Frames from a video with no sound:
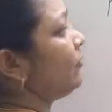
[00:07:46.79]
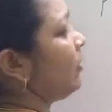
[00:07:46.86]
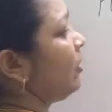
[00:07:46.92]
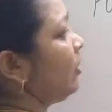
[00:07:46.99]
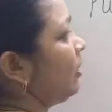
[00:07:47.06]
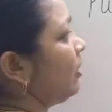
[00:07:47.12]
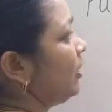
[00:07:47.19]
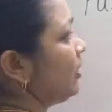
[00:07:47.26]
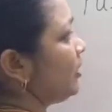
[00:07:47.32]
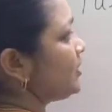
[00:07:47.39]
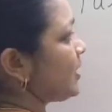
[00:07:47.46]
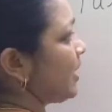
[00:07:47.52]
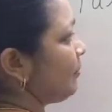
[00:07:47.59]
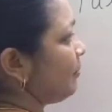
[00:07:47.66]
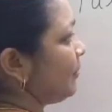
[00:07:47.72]
For
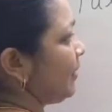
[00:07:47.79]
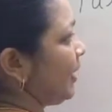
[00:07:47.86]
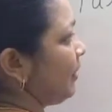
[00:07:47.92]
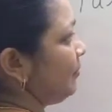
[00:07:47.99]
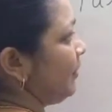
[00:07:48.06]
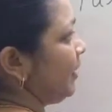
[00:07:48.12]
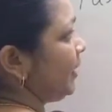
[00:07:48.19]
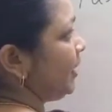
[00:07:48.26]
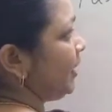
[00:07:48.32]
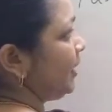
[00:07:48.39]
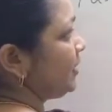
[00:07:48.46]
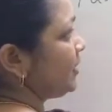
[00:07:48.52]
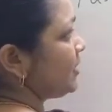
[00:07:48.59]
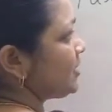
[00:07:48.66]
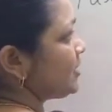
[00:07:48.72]
example, I am
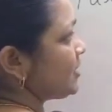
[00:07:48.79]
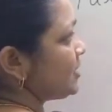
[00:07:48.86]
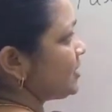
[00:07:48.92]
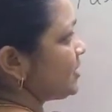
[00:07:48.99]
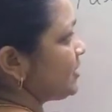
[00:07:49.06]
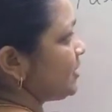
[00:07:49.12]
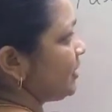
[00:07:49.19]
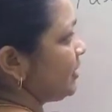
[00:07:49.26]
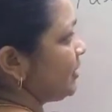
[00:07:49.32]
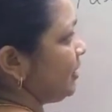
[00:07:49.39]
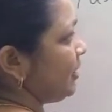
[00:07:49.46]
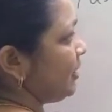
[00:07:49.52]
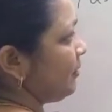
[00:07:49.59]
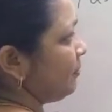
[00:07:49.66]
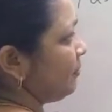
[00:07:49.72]
making, this is
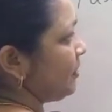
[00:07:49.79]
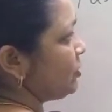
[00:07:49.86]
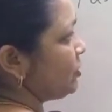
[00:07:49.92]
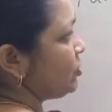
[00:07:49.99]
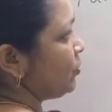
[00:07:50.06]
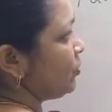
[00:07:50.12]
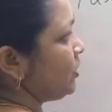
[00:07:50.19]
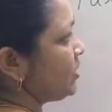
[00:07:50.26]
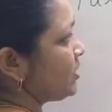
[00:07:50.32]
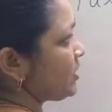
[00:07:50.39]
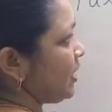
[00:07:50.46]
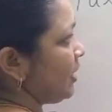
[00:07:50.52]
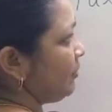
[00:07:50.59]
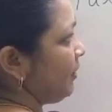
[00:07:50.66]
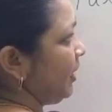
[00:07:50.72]
the petiole is
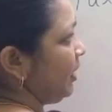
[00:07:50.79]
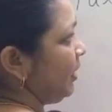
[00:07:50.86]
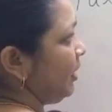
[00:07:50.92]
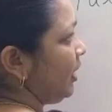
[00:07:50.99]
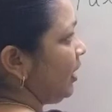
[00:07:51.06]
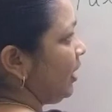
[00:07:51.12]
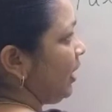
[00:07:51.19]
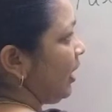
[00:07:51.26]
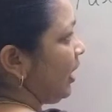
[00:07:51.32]
coming